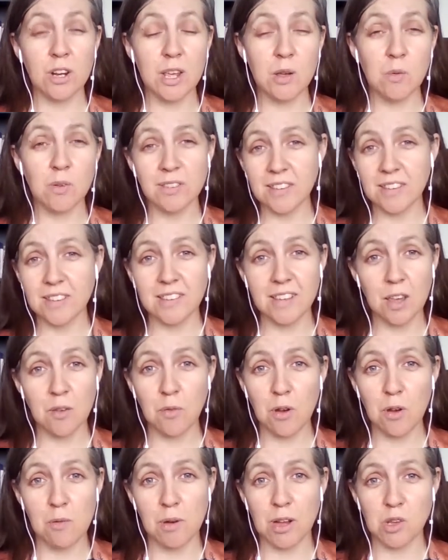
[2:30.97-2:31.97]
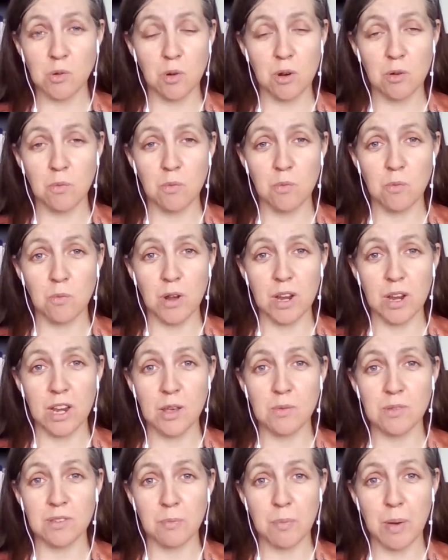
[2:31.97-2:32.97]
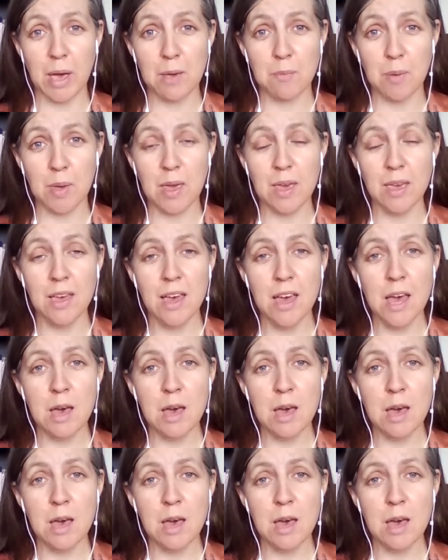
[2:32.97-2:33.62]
He wasn't sick very much when he was a baby,